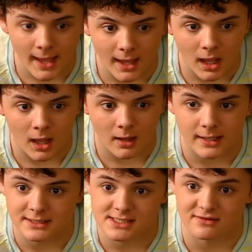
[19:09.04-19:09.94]
Yeah,
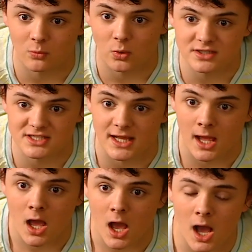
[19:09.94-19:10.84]
uh, he didn't even
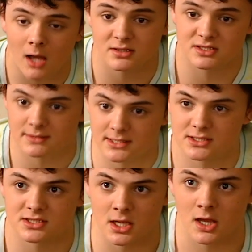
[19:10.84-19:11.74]
want it. Uh, he,
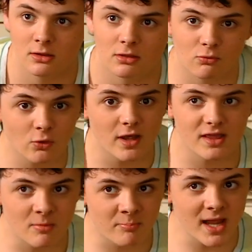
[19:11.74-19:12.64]
just, he just
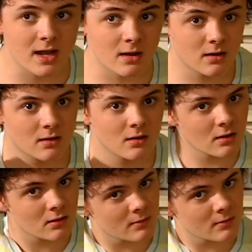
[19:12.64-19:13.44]
threw it in the bin.